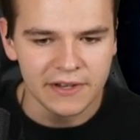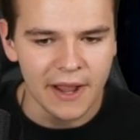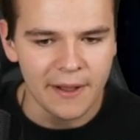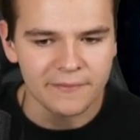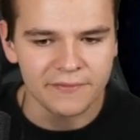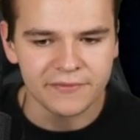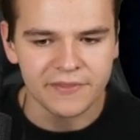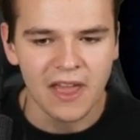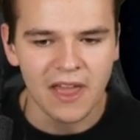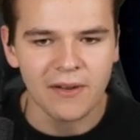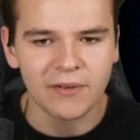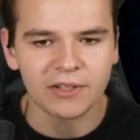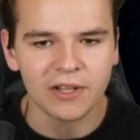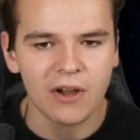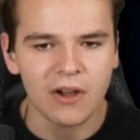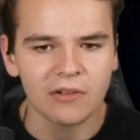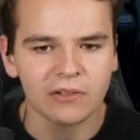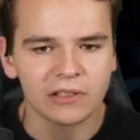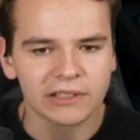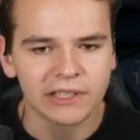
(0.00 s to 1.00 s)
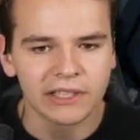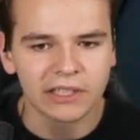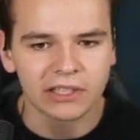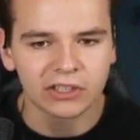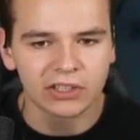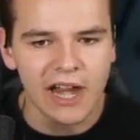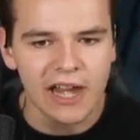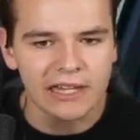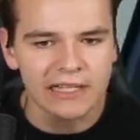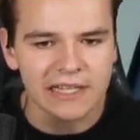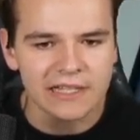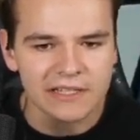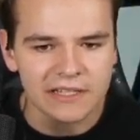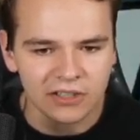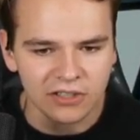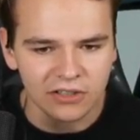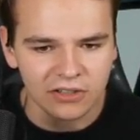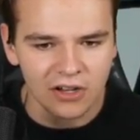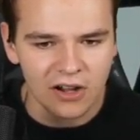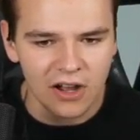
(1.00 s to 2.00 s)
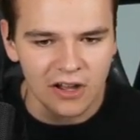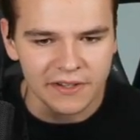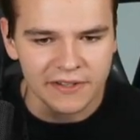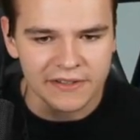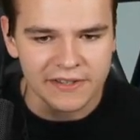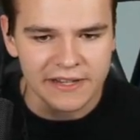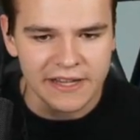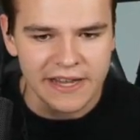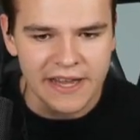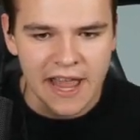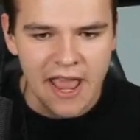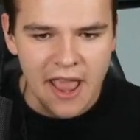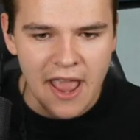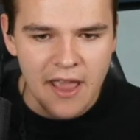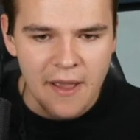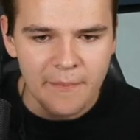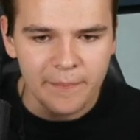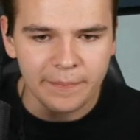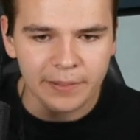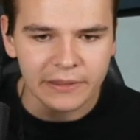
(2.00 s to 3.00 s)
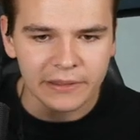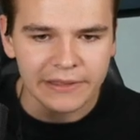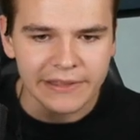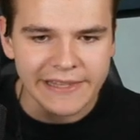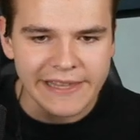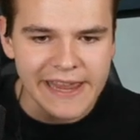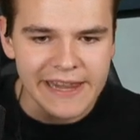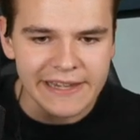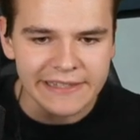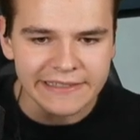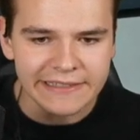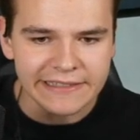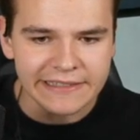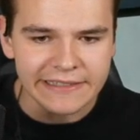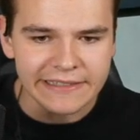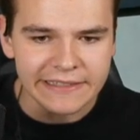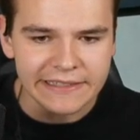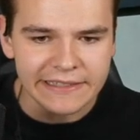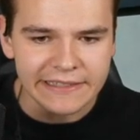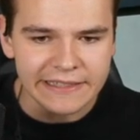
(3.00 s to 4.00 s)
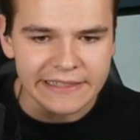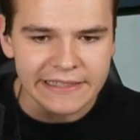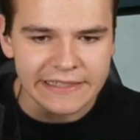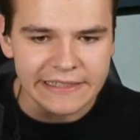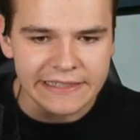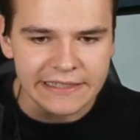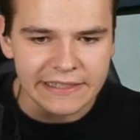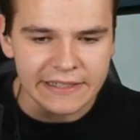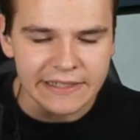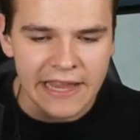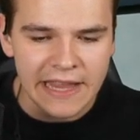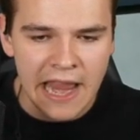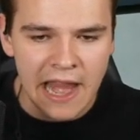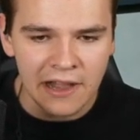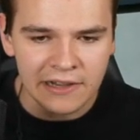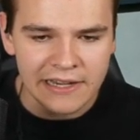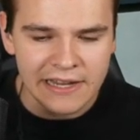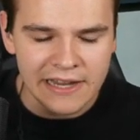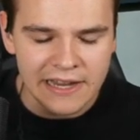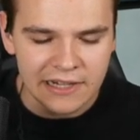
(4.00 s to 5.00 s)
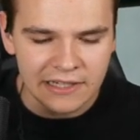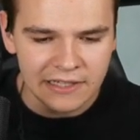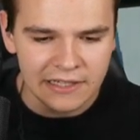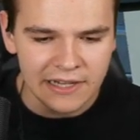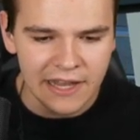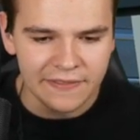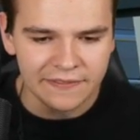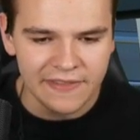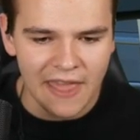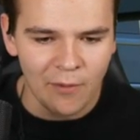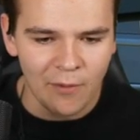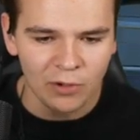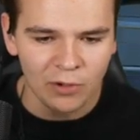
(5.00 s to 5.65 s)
Yeah, there we go. Looking great. Let's turn on the bleed air here, and